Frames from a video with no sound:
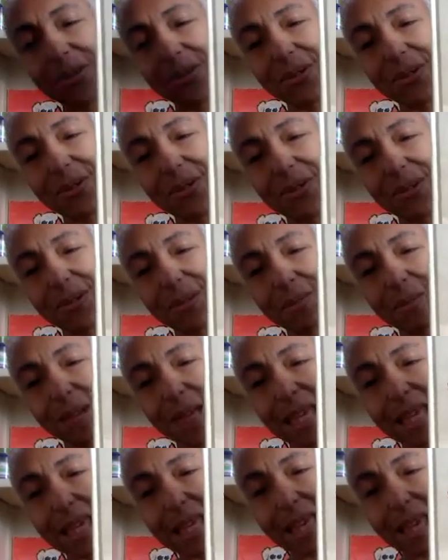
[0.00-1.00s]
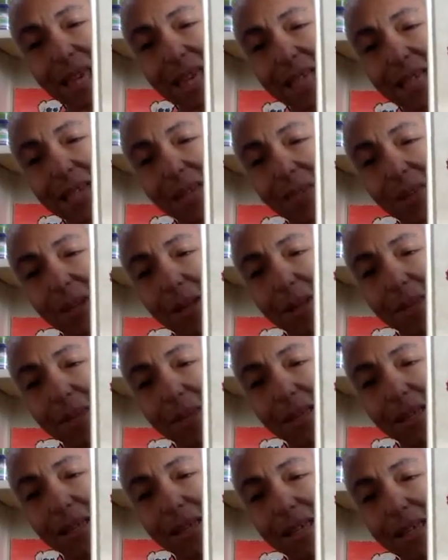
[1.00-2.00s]
story by Kate De
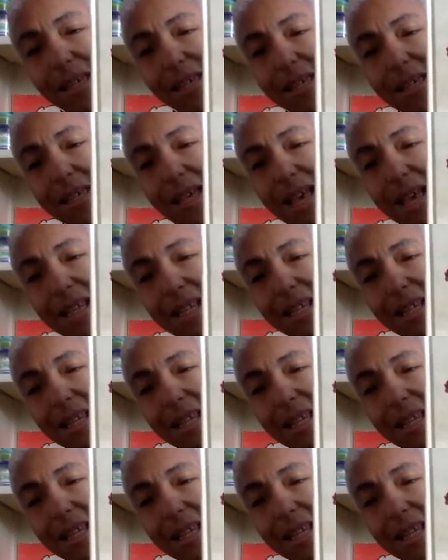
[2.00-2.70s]
Palma, and